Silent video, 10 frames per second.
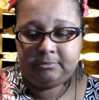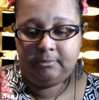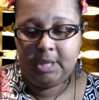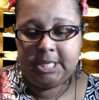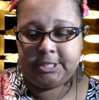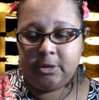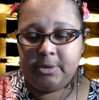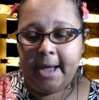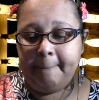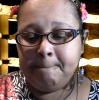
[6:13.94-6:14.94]
So
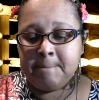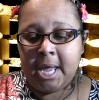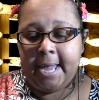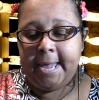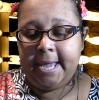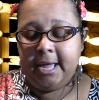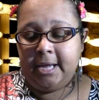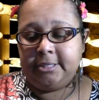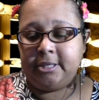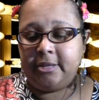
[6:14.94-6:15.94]
yeah.
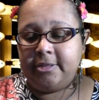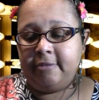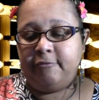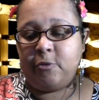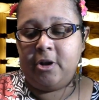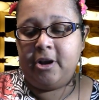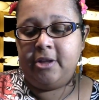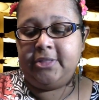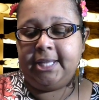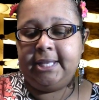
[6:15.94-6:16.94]
And then for
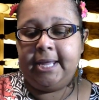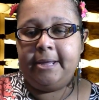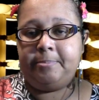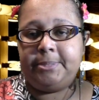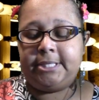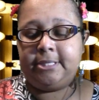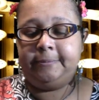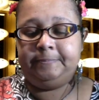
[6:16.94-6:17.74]
the lips,